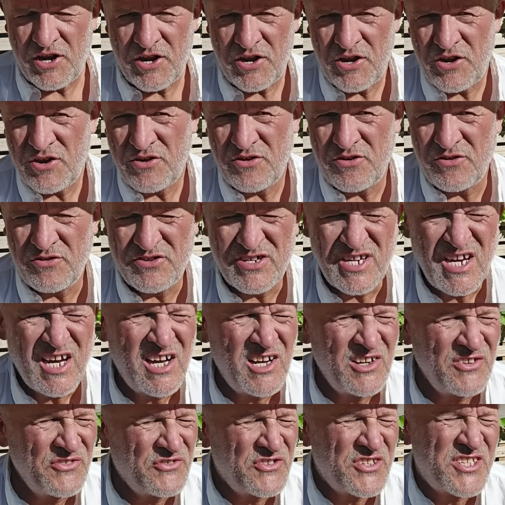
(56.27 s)
huge
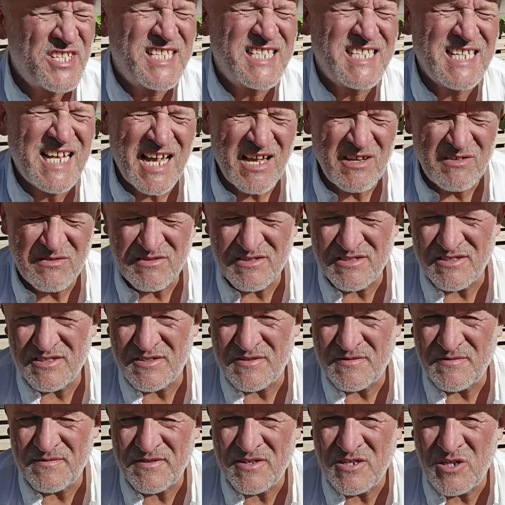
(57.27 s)
hundreds,
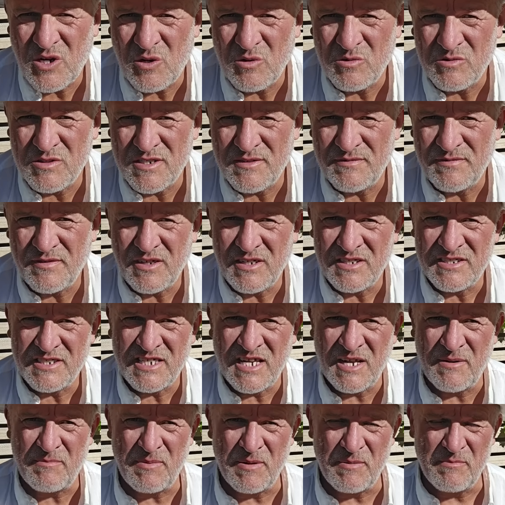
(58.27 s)
thousands of cultivars
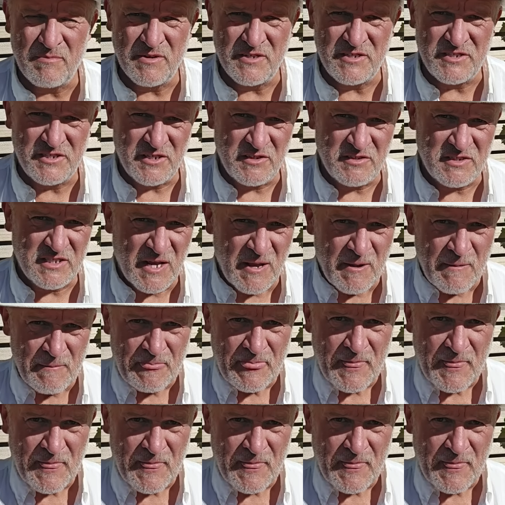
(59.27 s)
that have been produced